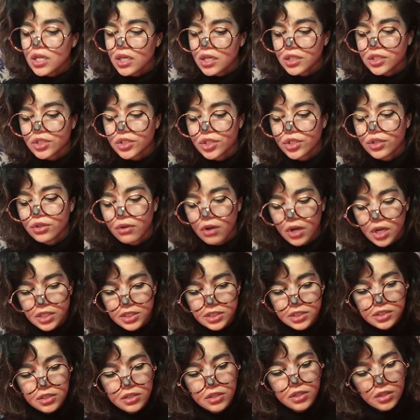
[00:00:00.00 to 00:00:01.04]
and you
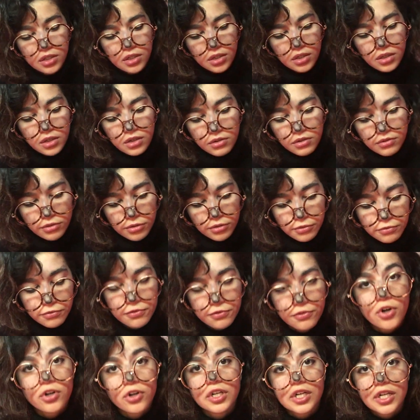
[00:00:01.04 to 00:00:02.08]
ask from
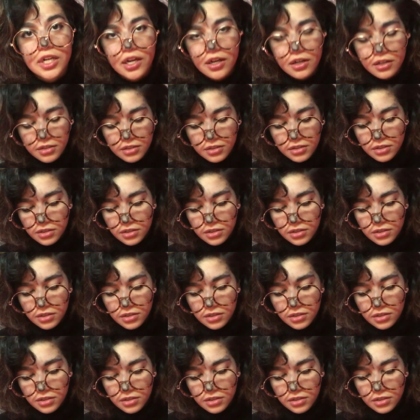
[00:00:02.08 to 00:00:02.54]
Fondlia,